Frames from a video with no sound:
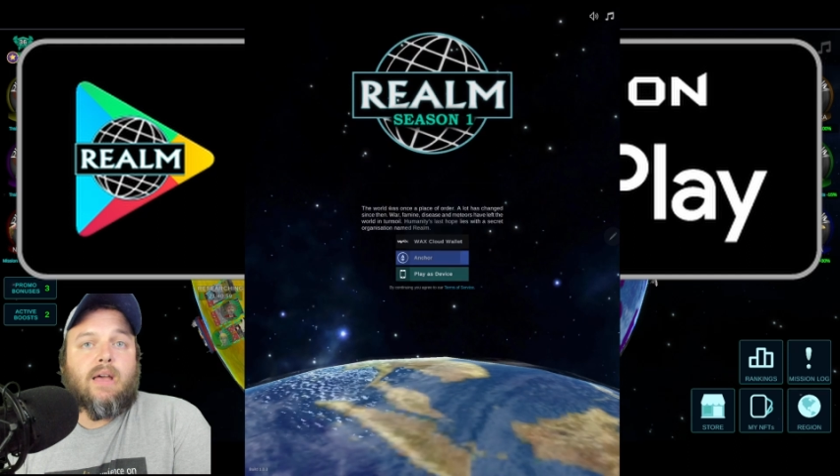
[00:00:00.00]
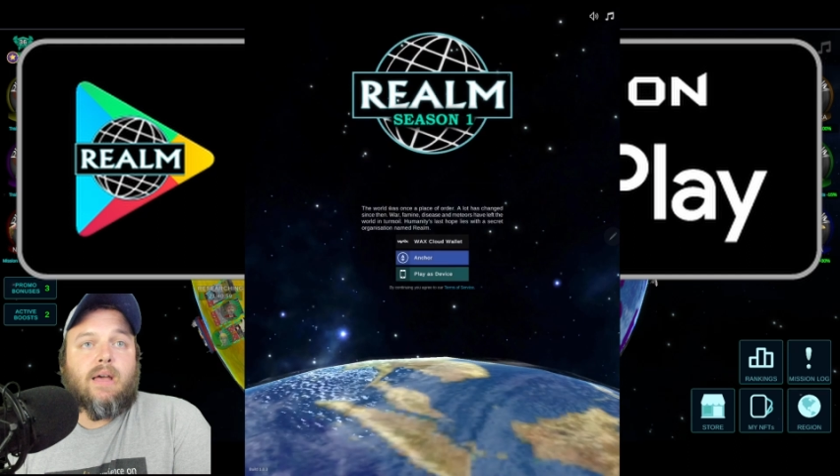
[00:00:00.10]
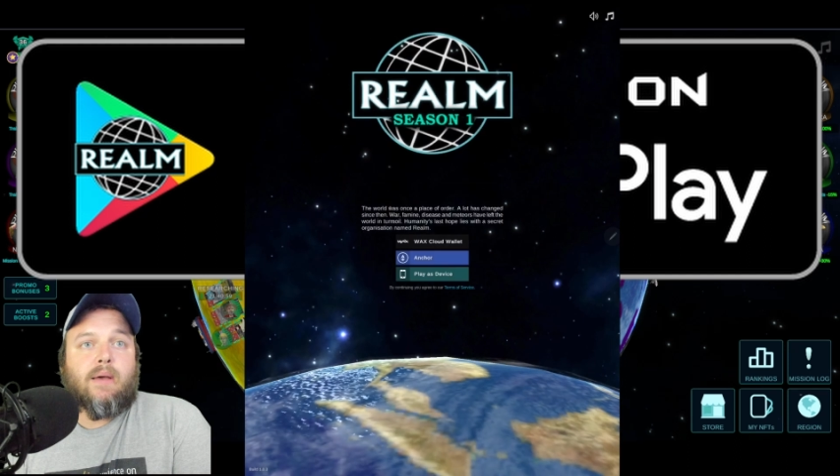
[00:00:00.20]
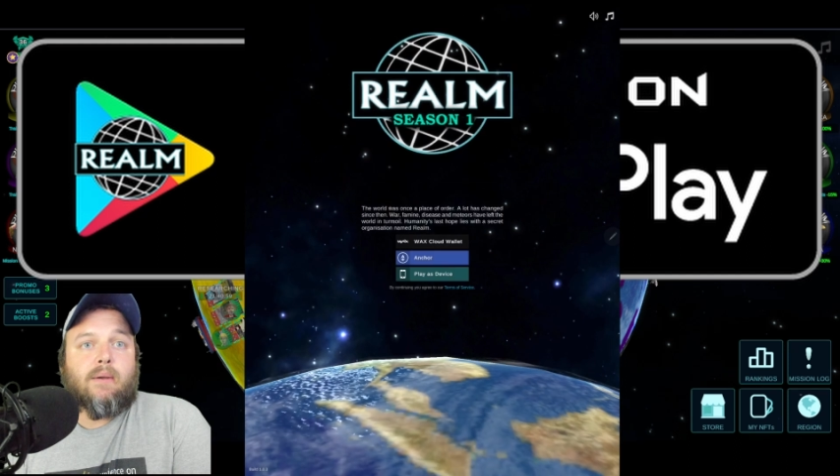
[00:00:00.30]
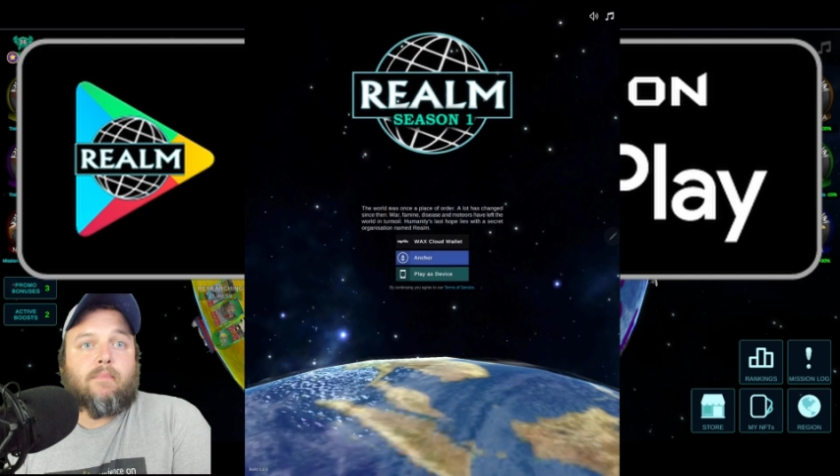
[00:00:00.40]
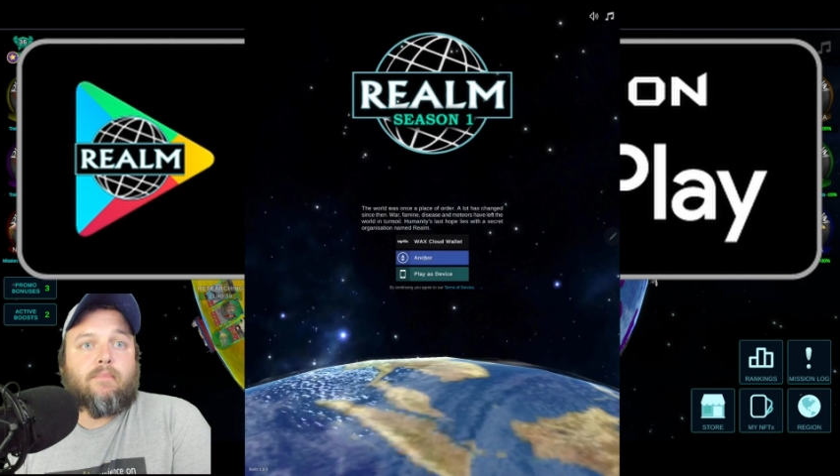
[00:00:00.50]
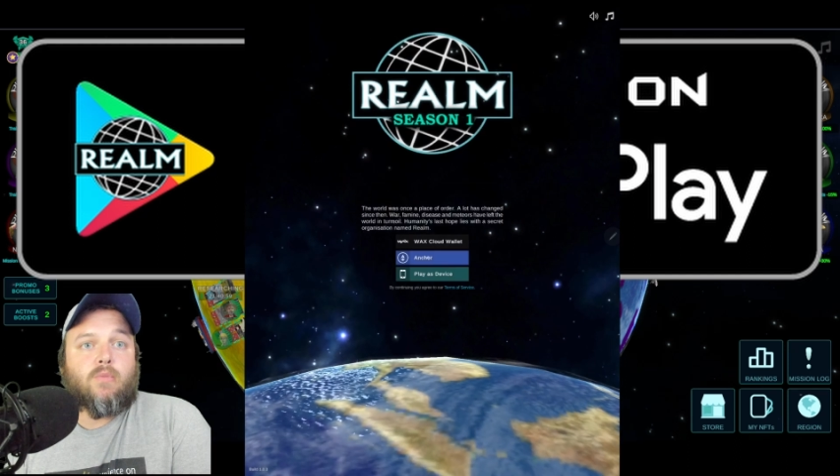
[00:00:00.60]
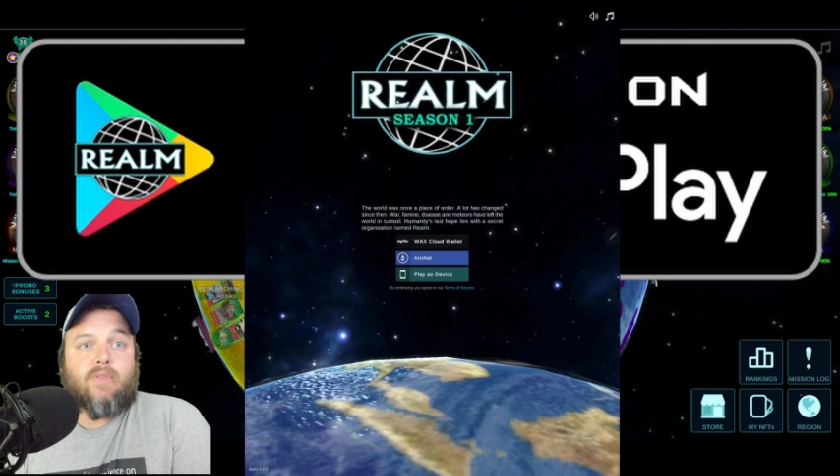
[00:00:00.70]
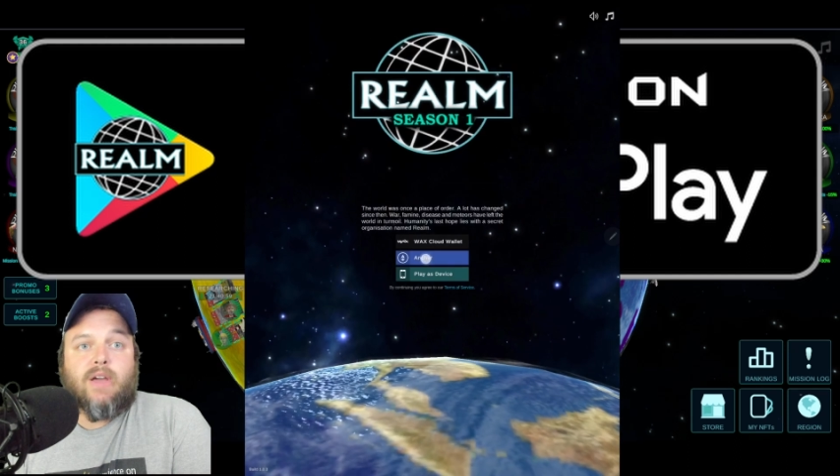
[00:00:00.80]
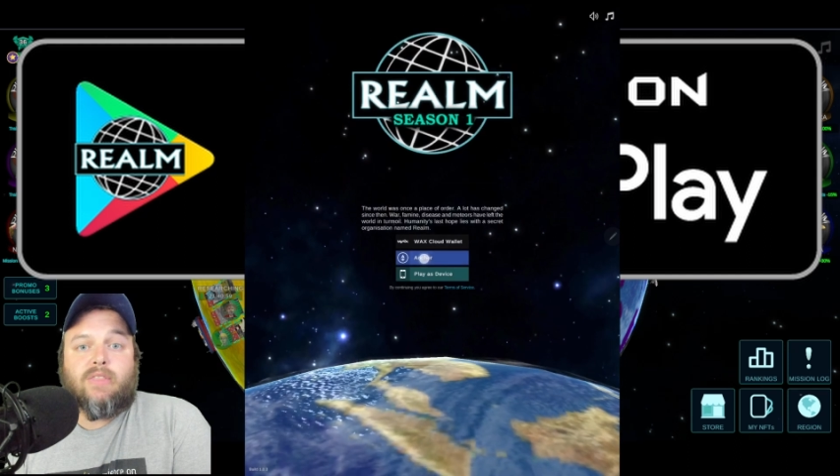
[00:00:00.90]
Um,
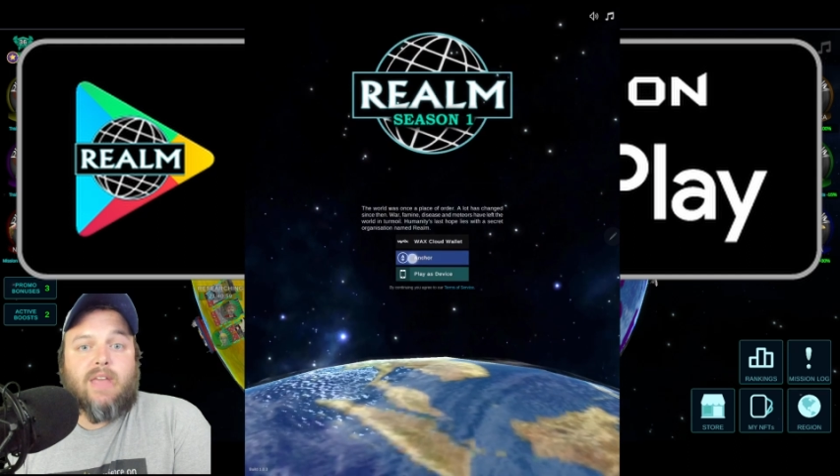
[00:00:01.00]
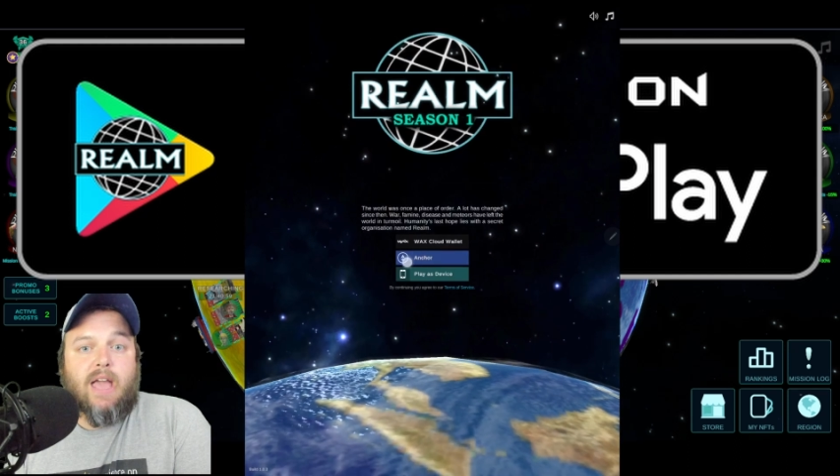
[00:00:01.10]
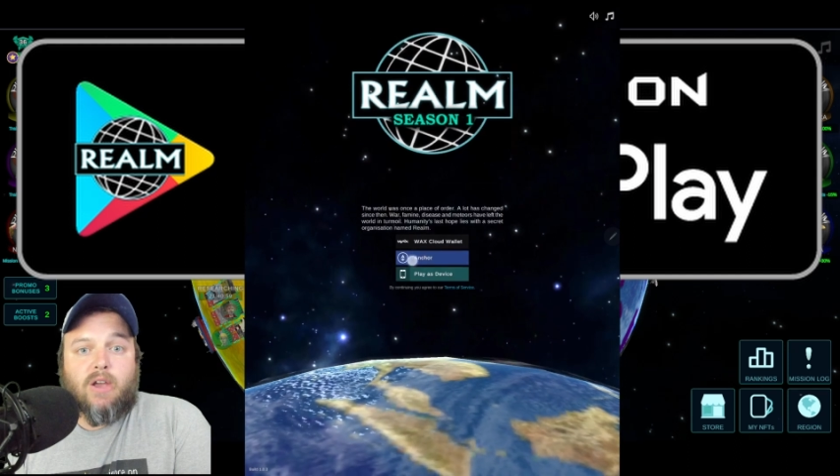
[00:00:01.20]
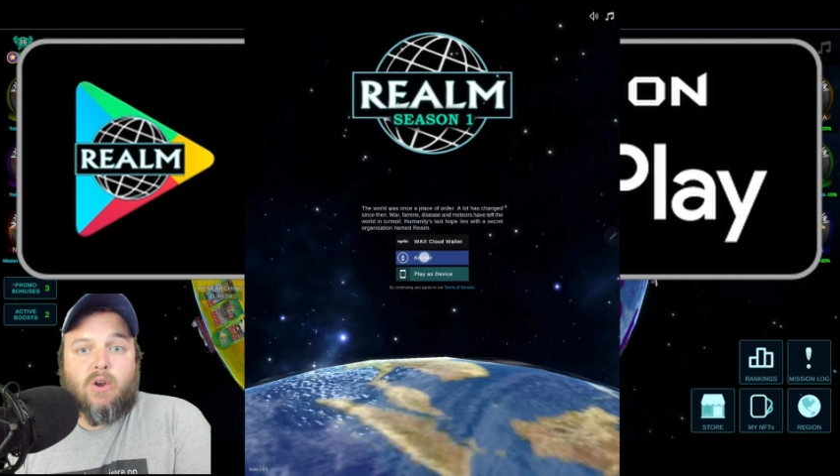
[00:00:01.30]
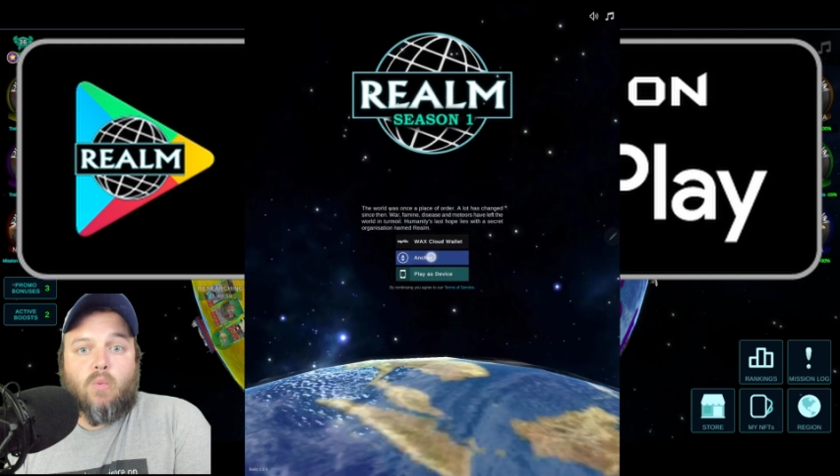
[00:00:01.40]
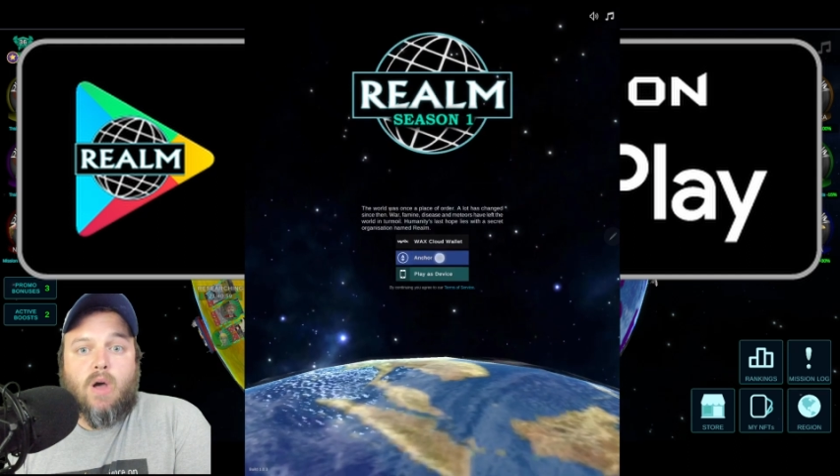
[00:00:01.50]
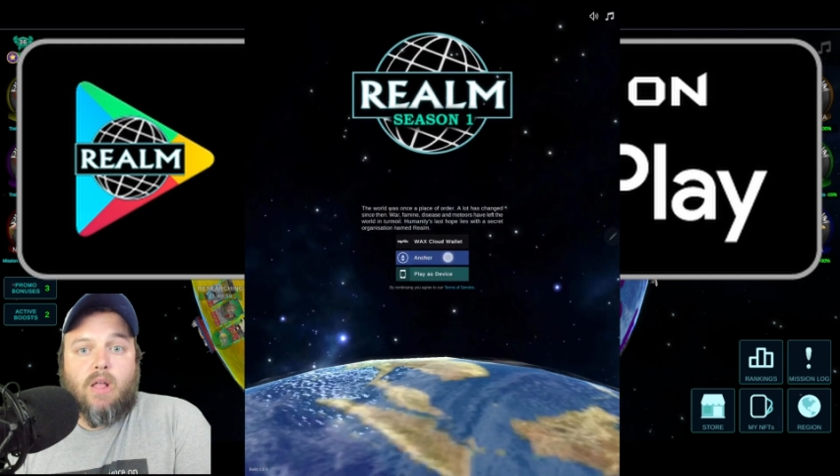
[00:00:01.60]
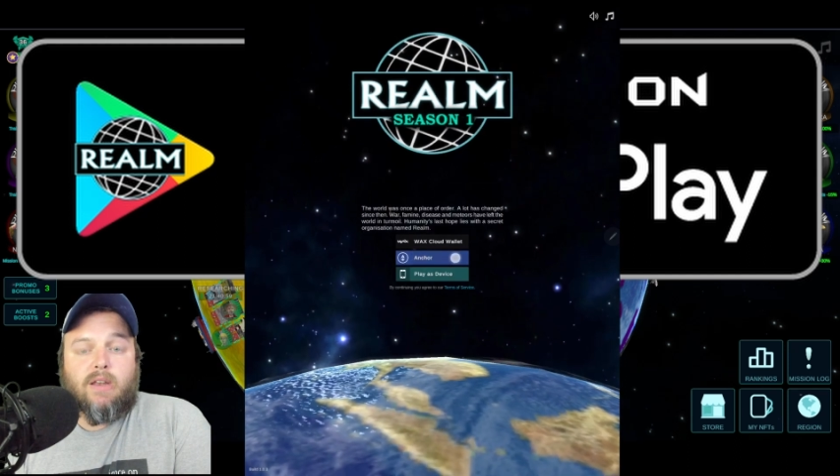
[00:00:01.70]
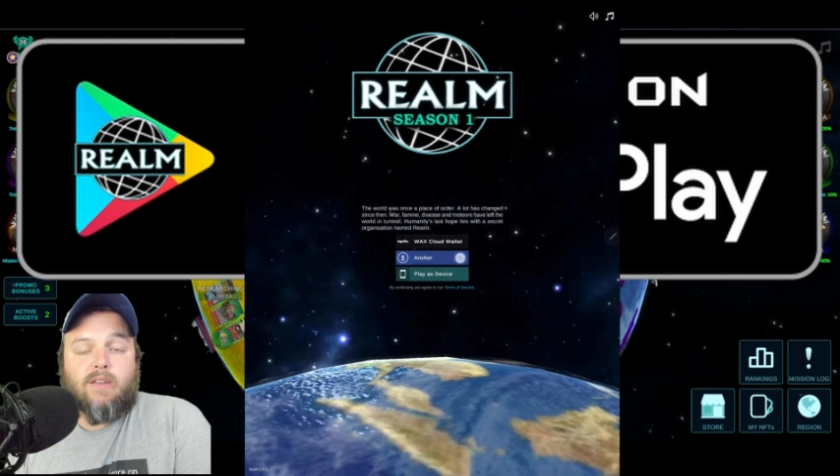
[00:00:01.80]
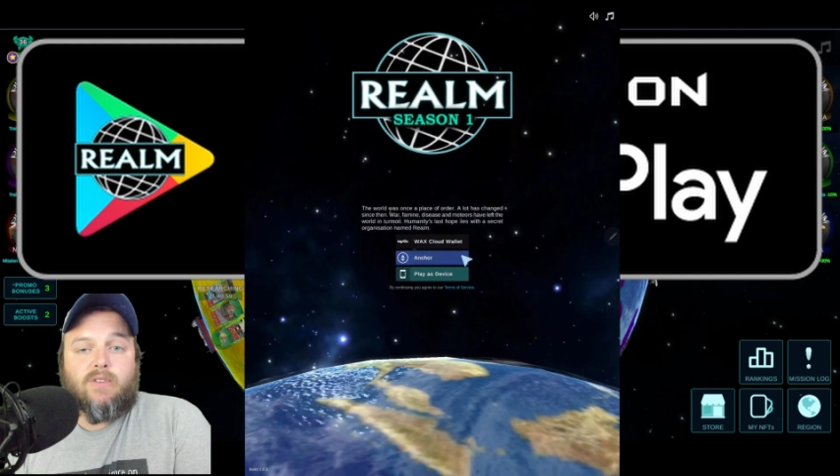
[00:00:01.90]
we've got the Anchor
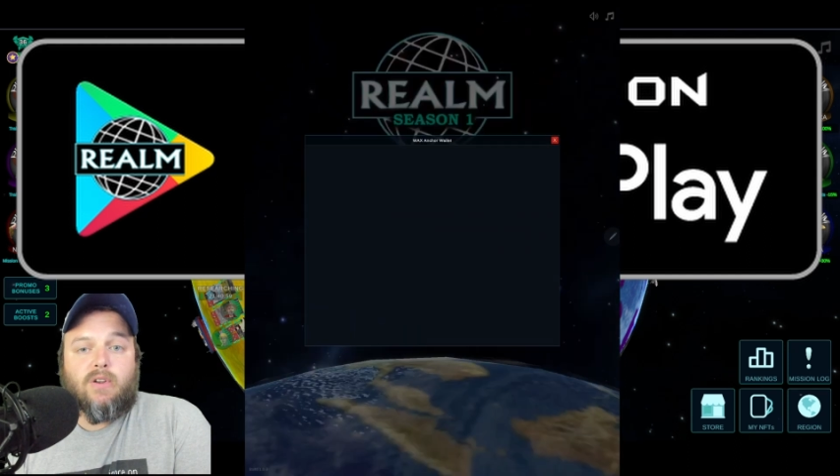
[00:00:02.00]
wallet. If